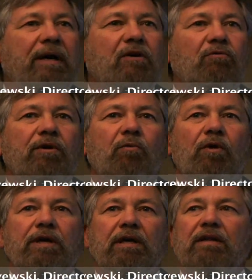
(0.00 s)
my career
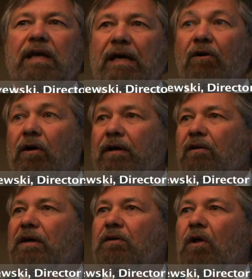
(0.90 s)
working in the Antarctic
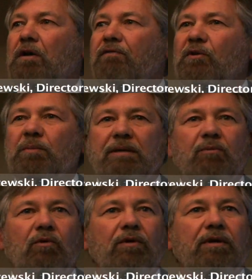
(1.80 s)
like a lot of other
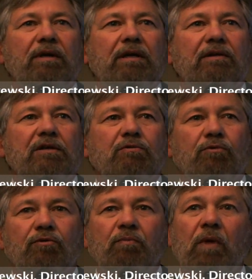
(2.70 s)
people in, in this
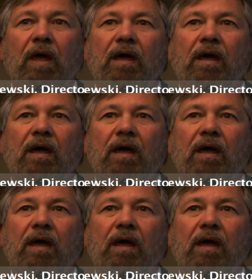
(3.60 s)
room,